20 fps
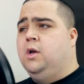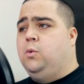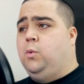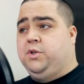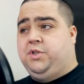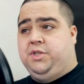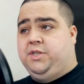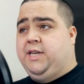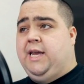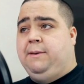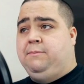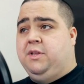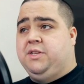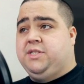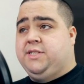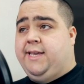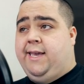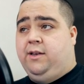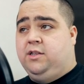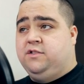which is a game that
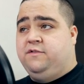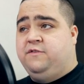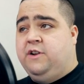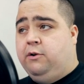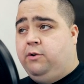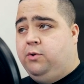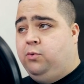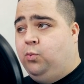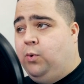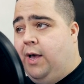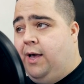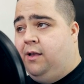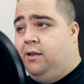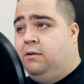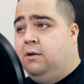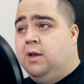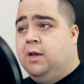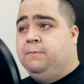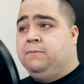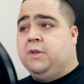scales very well.